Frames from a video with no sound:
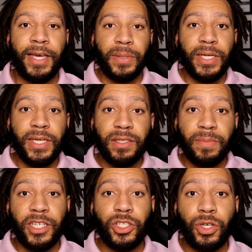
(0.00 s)
Please
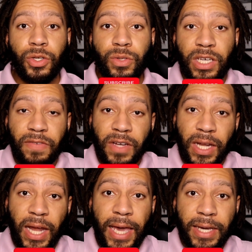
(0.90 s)
make sure you leave a
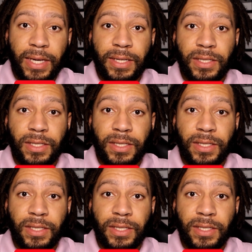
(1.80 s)
like,